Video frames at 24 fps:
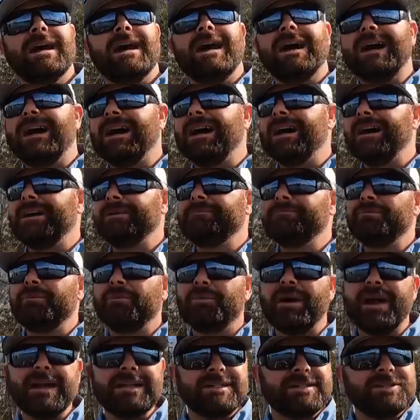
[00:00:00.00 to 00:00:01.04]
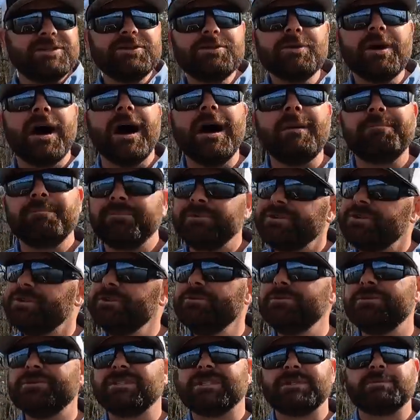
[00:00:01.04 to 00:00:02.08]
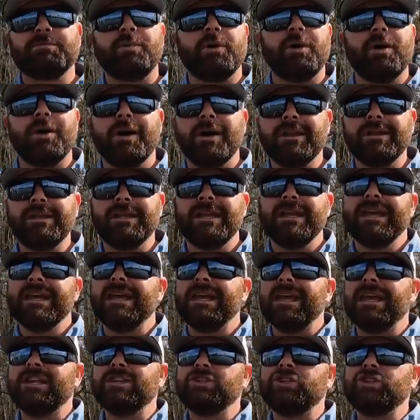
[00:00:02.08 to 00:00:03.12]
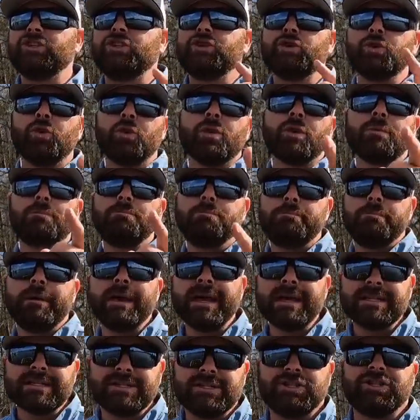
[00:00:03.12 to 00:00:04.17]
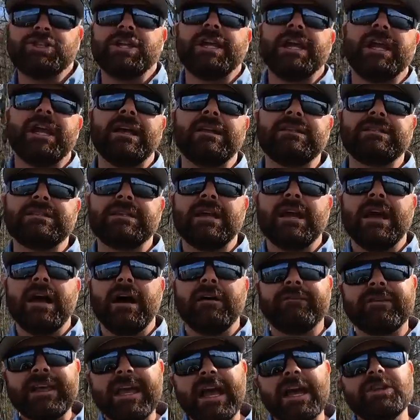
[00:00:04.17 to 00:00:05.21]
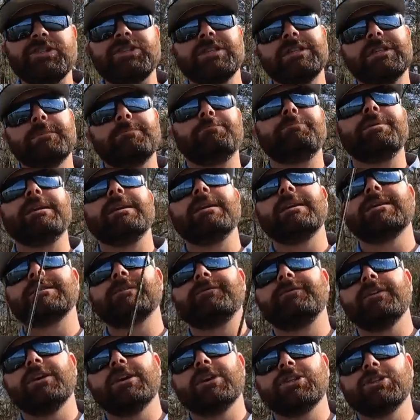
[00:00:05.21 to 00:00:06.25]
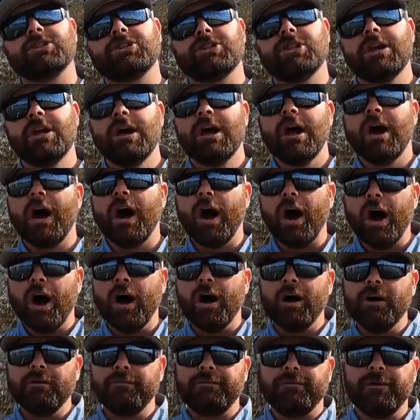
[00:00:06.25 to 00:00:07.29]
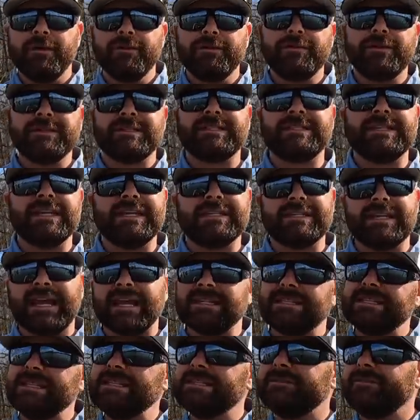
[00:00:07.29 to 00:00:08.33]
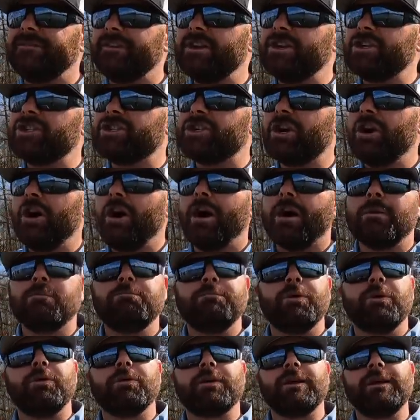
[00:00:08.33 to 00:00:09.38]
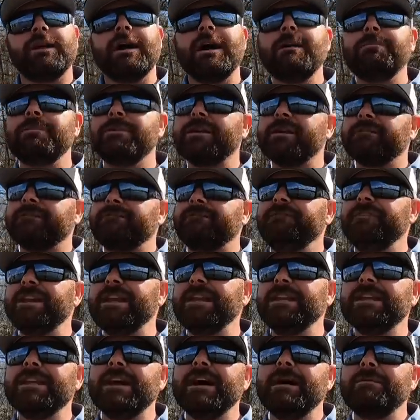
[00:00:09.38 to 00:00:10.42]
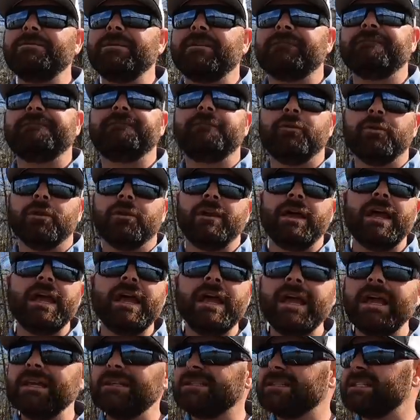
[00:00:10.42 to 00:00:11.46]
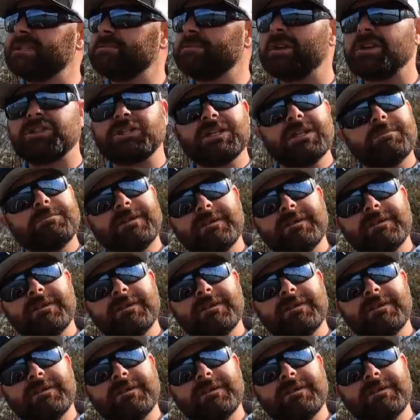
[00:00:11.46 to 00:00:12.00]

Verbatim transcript: uh, right to up to the spawn is your best chance of catching the biggest fish of the season. As these fish are bulking up, they're feeding up, they're full of eggs, especially